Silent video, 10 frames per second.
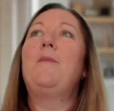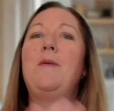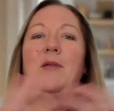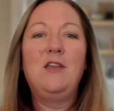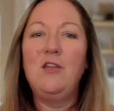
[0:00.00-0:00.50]
I
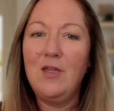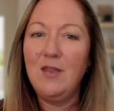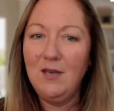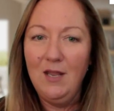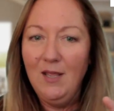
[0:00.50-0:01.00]
mean,
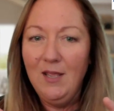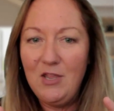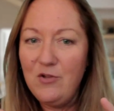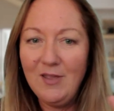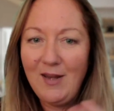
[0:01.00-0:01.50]

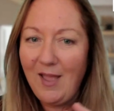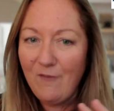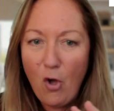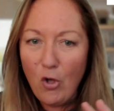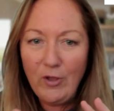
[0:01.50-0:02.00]
you can
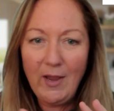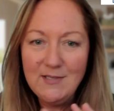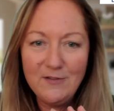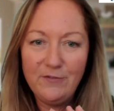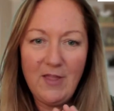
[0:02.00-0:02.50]
have all
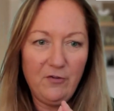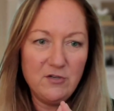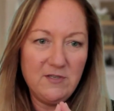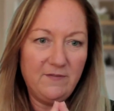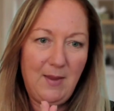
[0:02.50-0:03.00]
kinds of
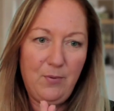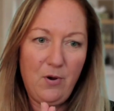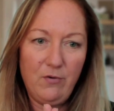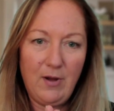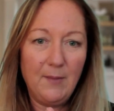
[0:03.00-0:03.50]
flavors of aid
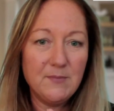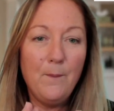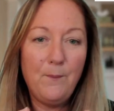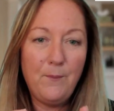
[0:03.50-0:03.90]
programs.